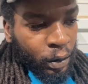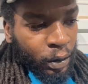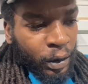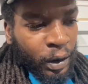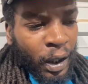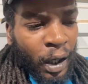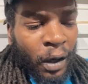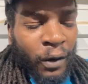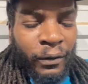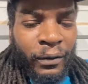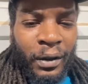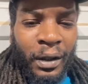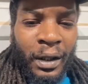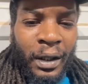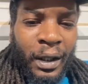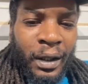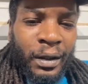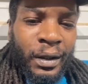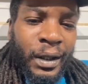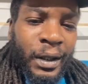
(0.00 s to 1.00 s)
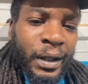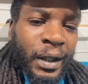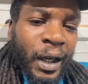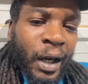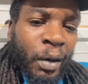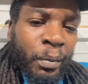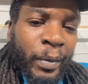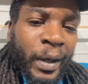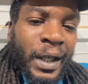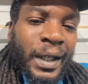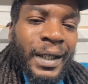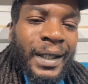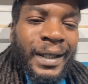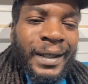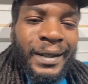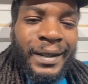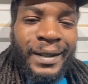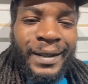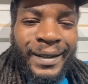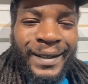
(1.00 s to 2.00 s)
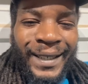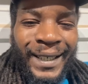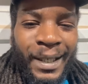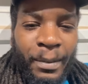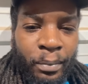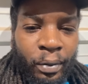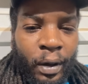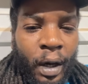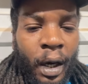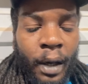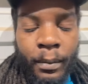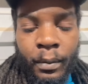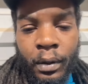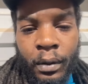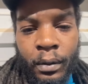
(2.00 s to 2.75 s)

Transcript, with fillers: y'all forget then y'all make us the problem.